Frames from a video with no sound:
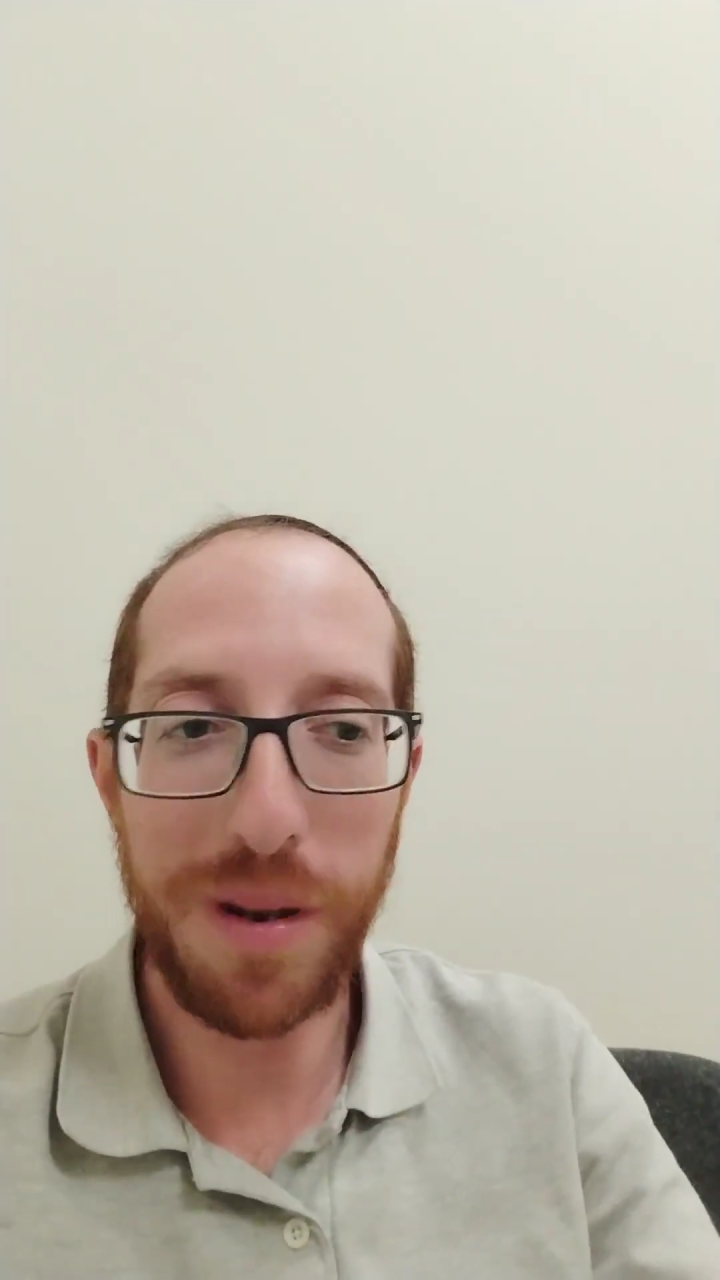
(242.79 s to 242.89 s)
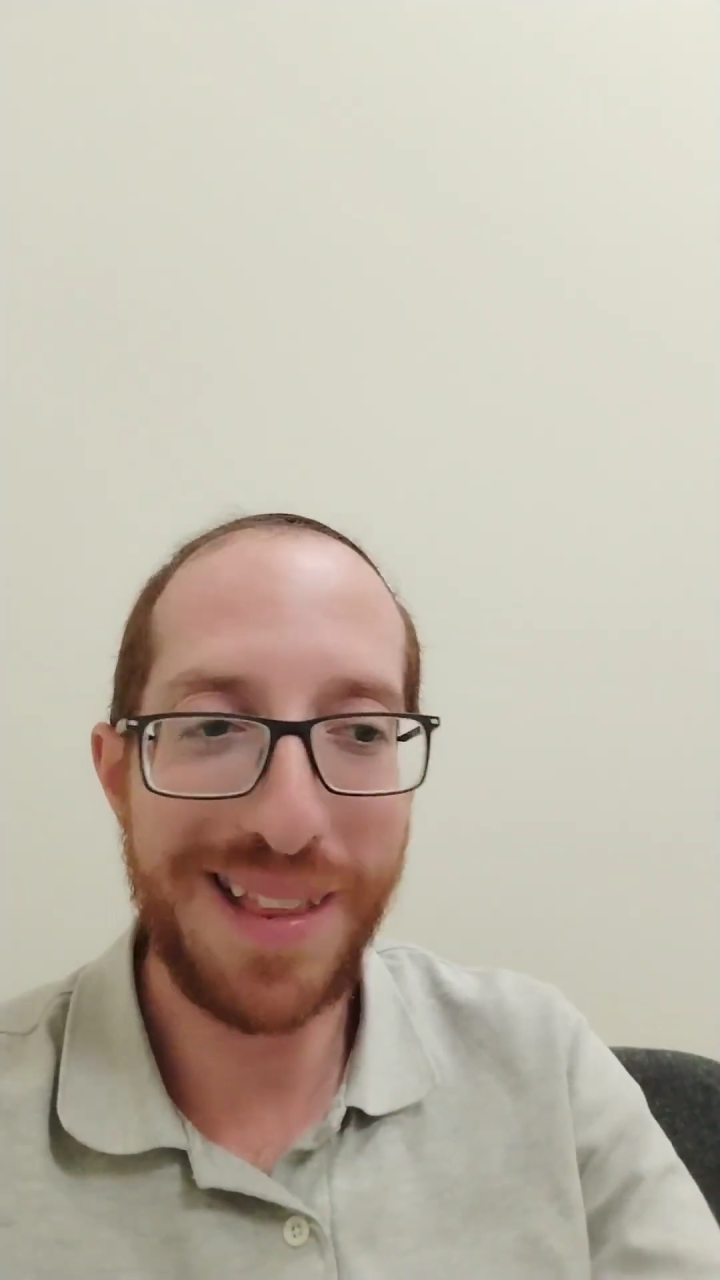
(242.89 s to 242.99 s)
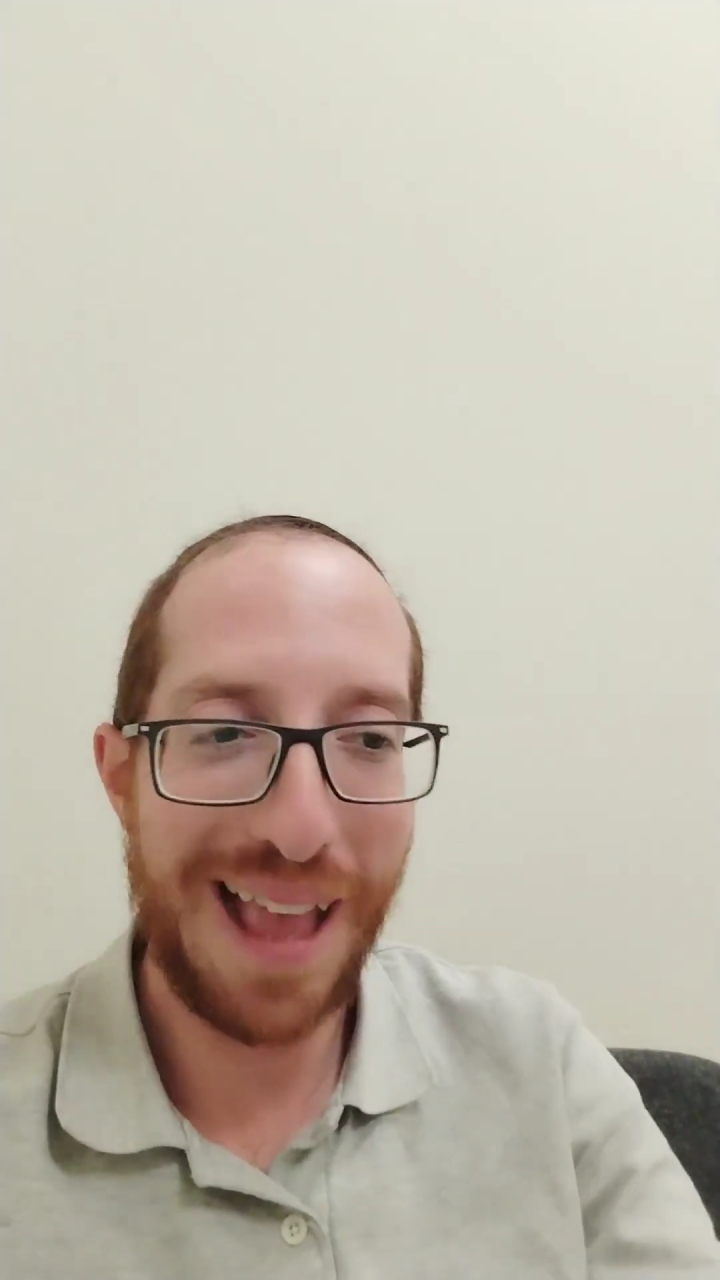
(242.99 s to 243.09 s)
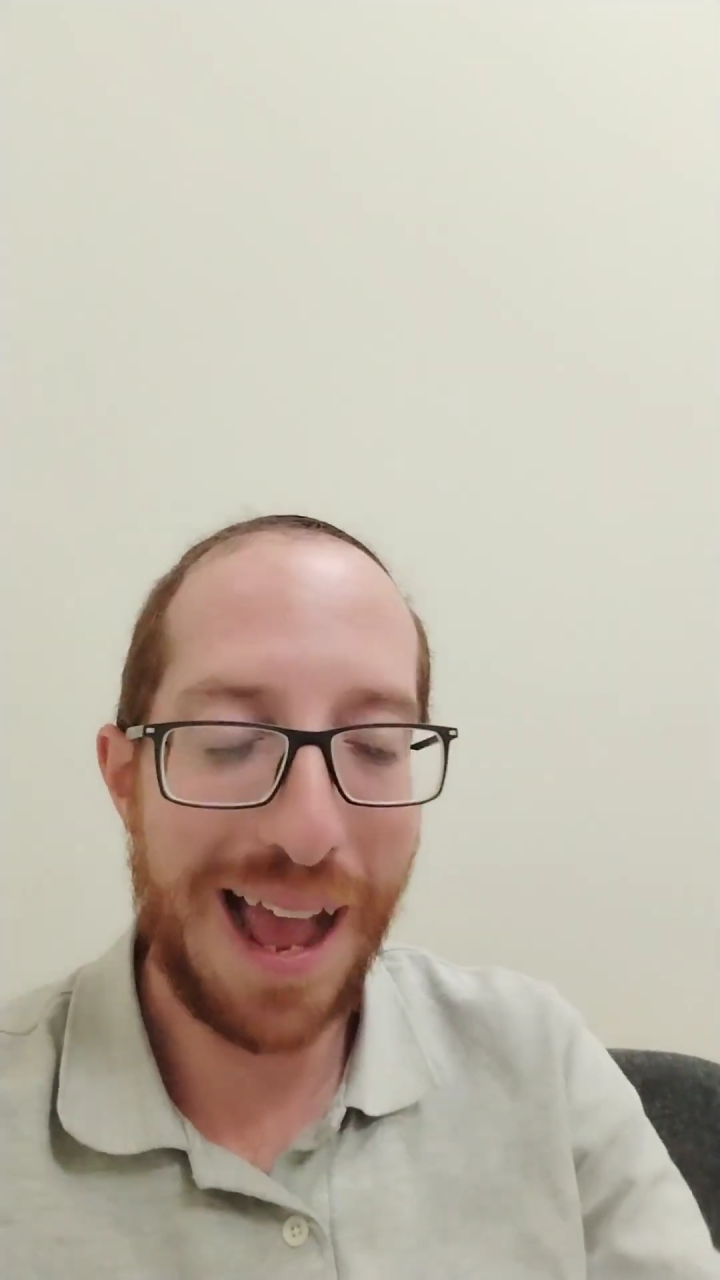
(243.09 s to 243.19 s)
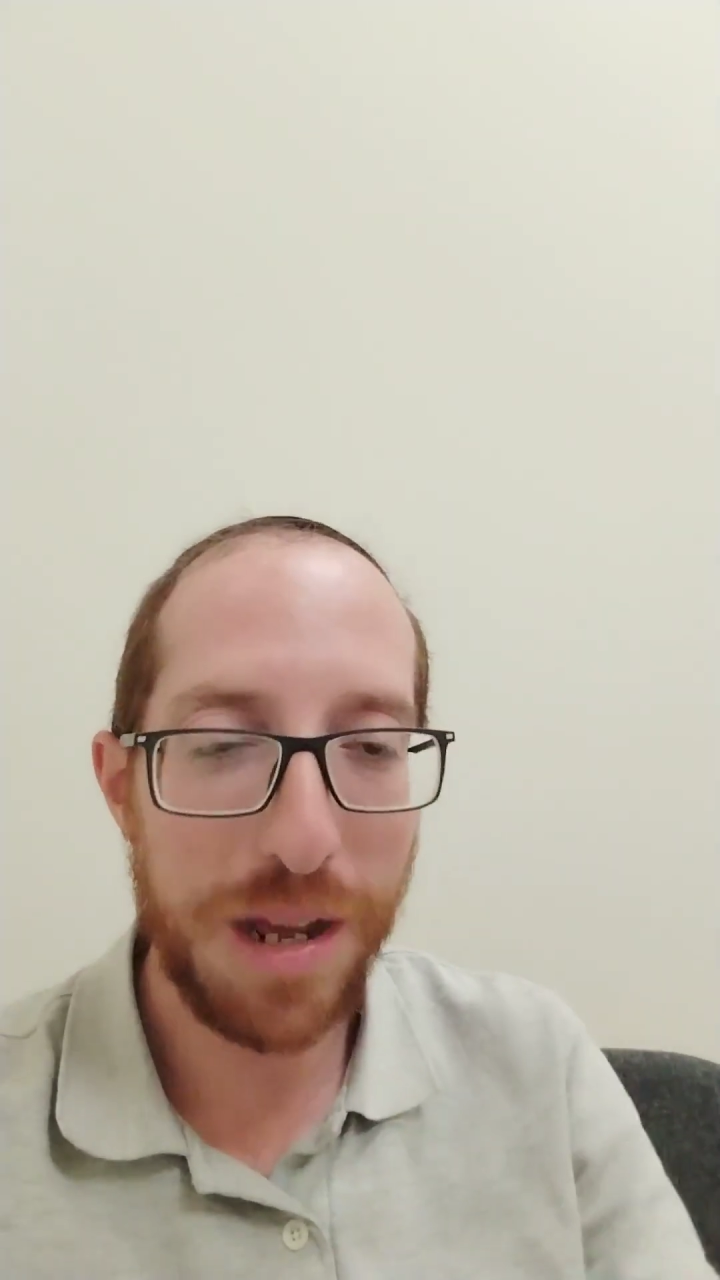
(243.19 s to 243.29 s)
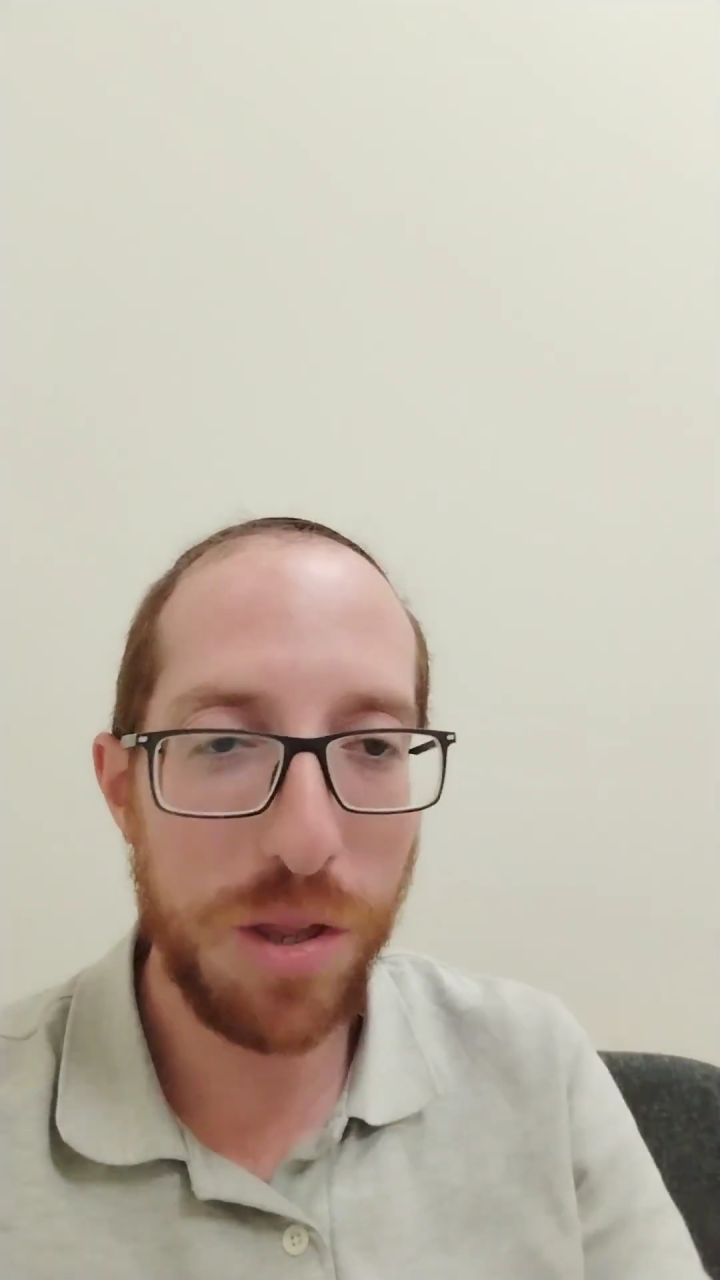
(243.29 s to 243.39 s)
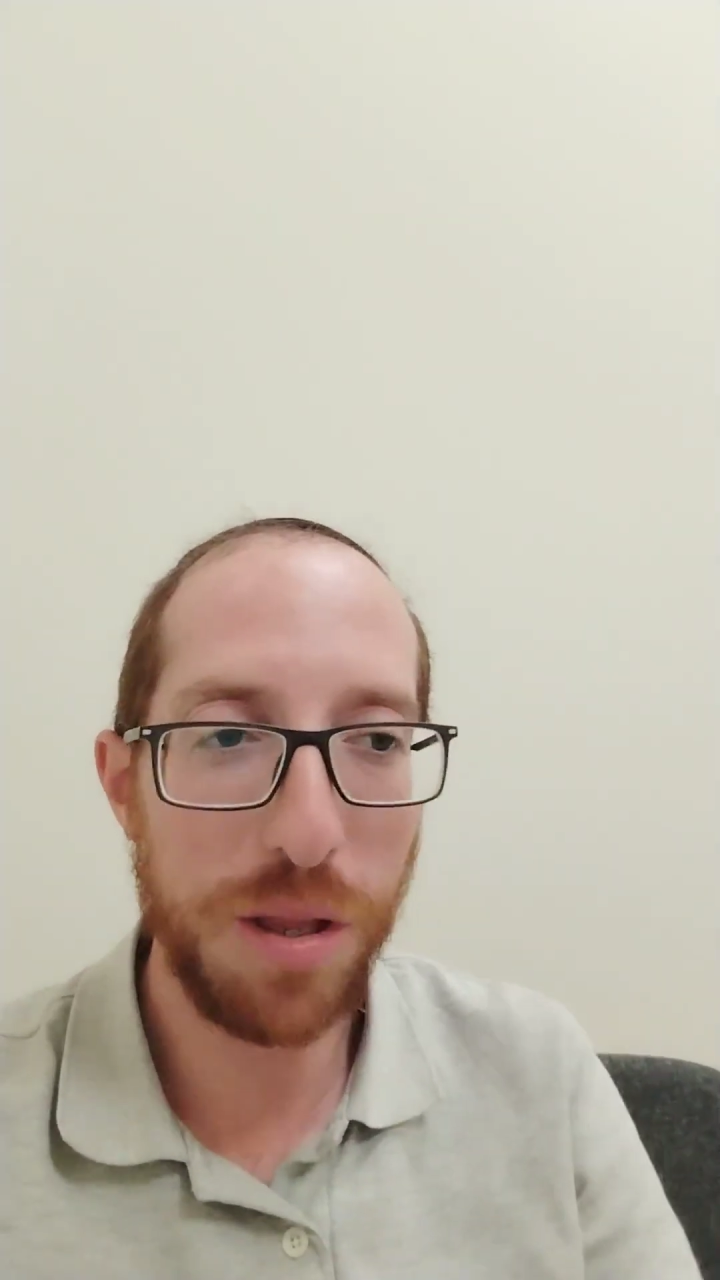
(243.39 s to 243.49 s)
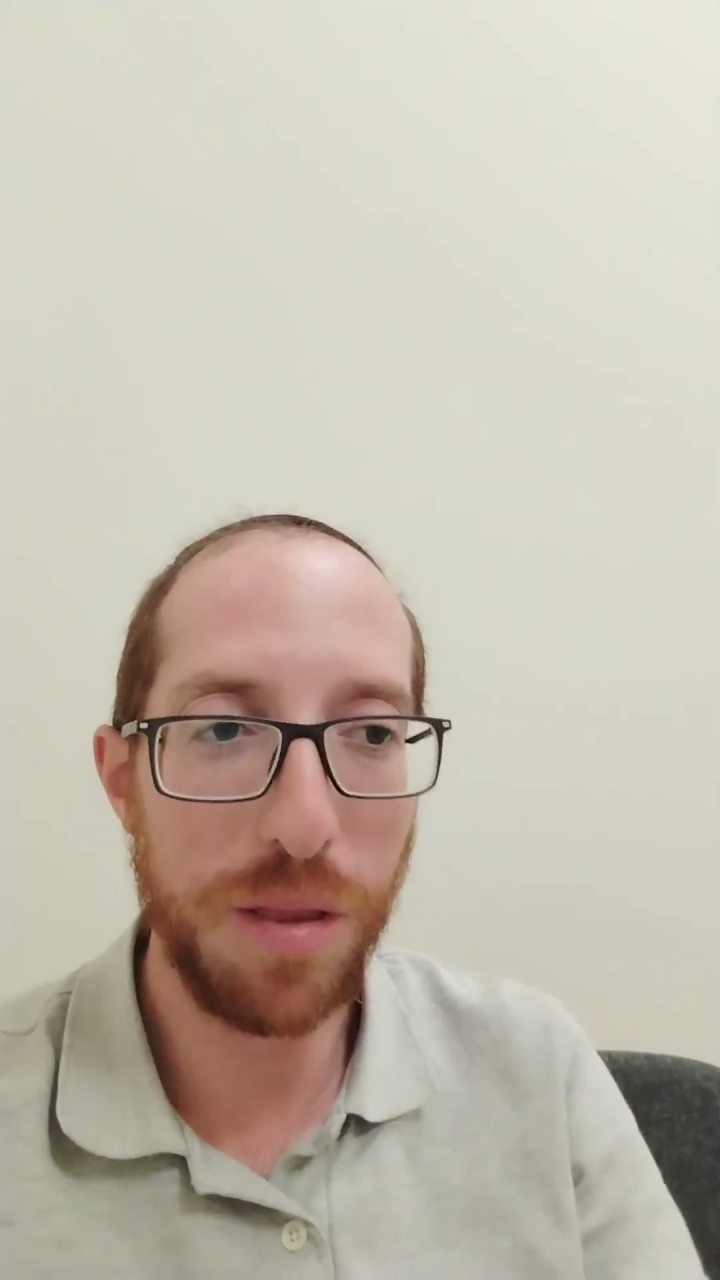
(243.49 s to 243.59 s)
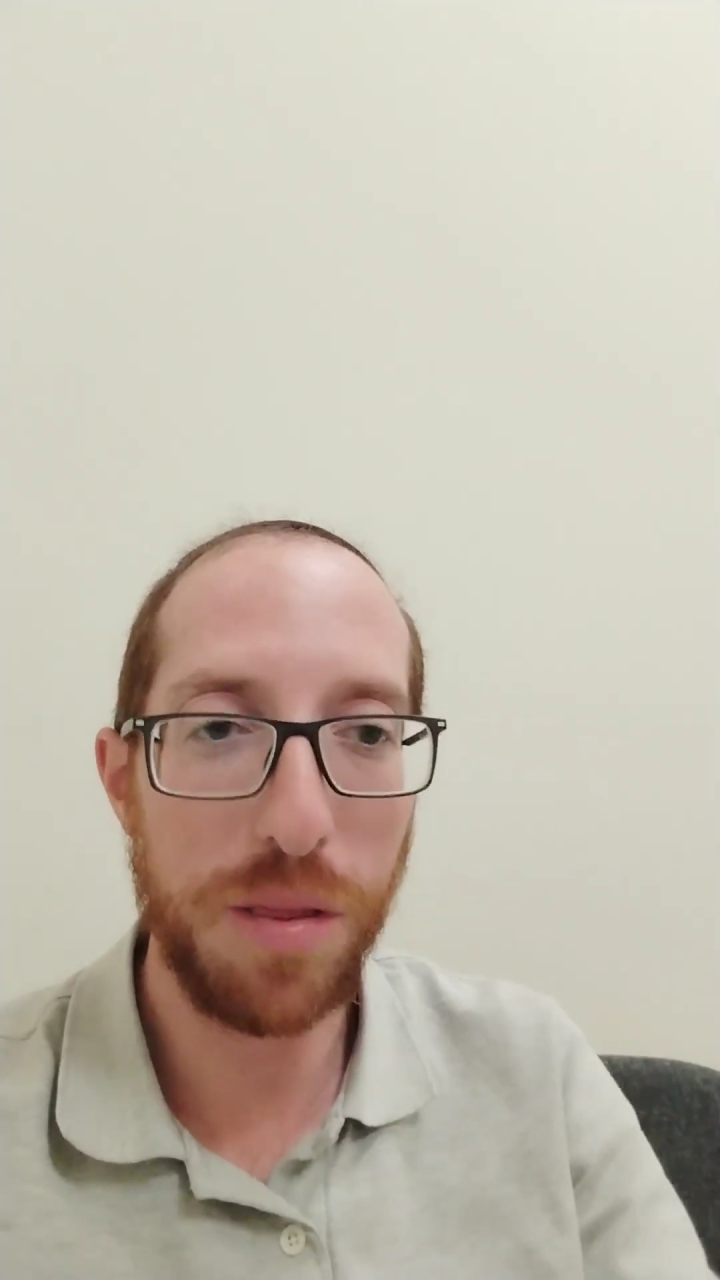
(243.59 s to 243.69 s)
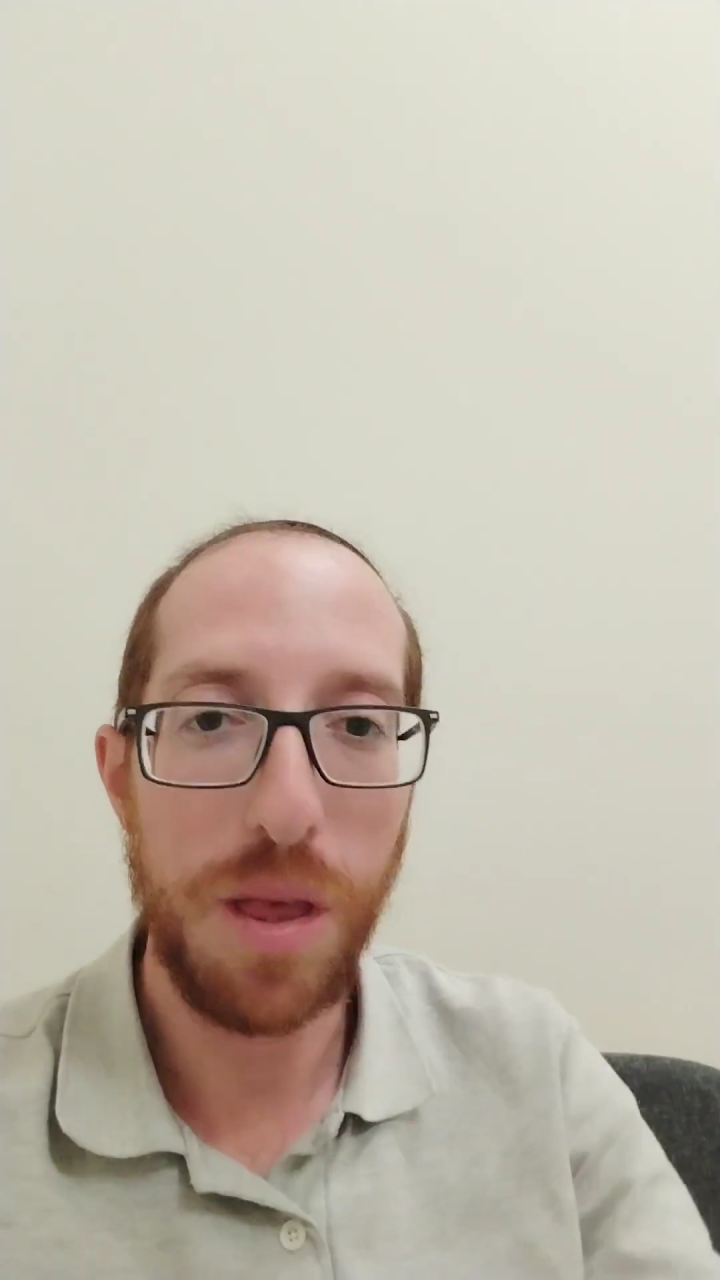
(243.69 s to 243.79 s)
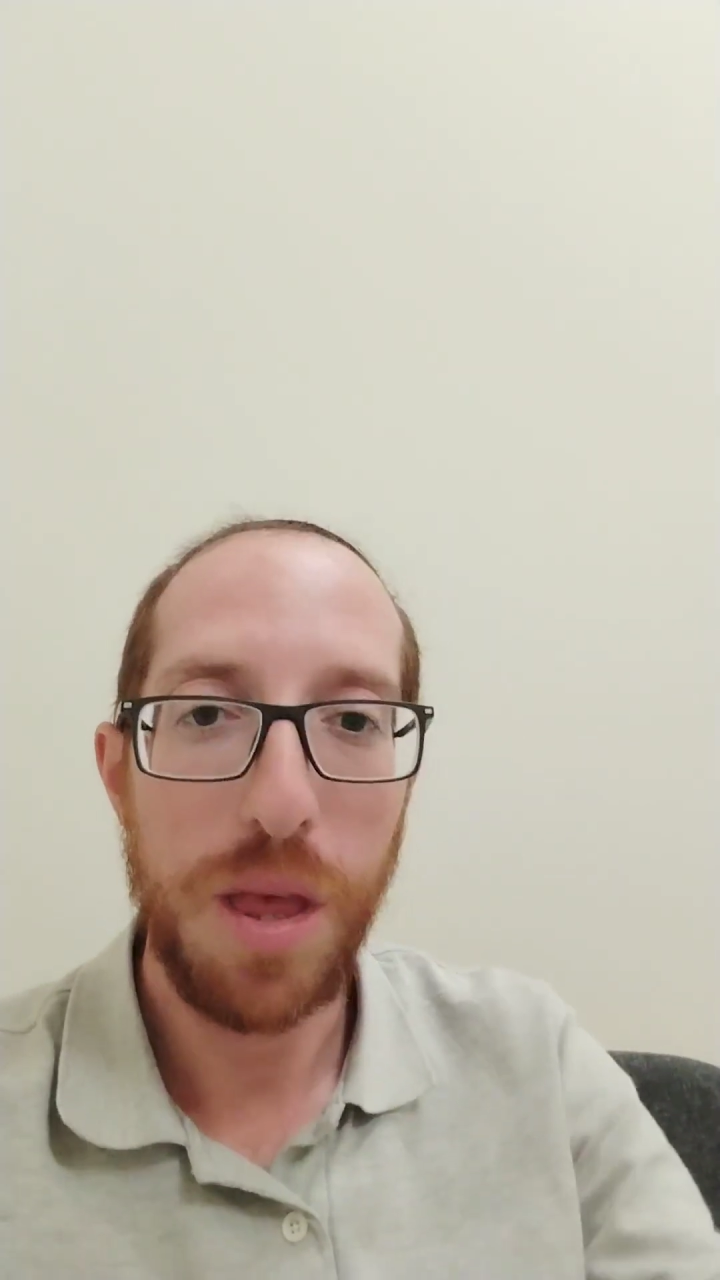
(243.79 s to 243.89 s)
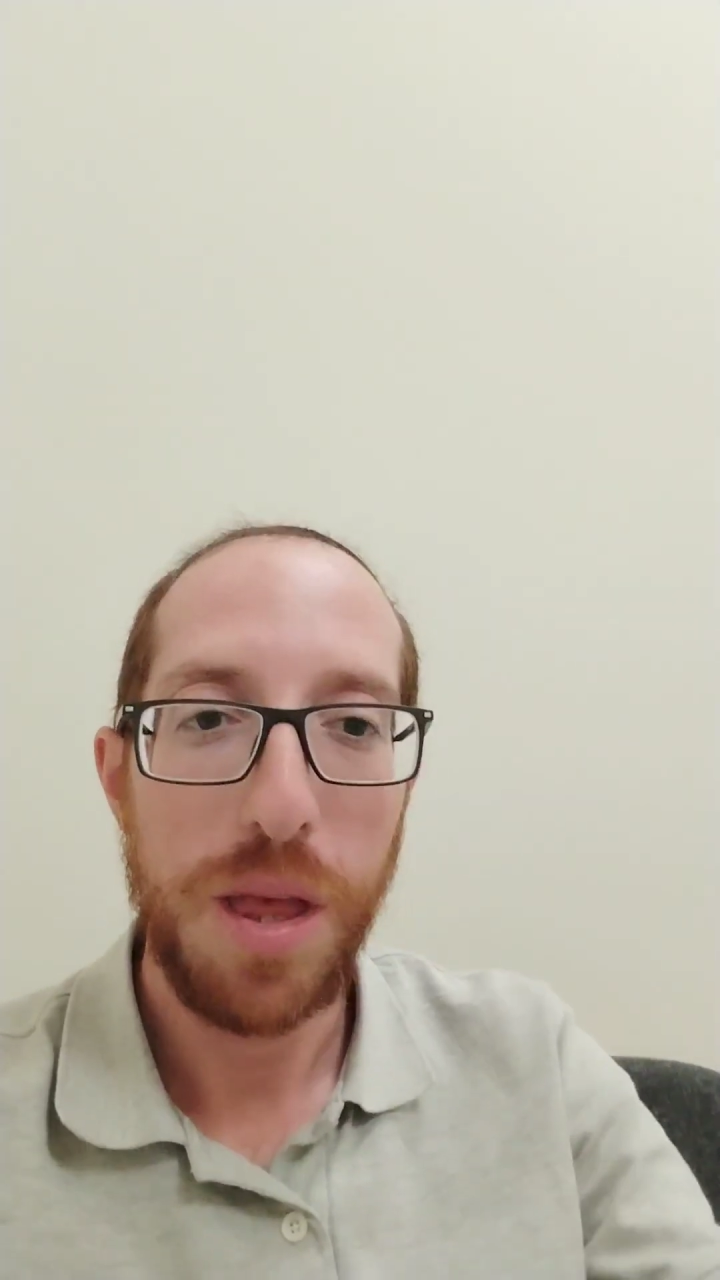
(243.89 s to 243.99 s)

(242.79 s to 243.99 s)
His actions,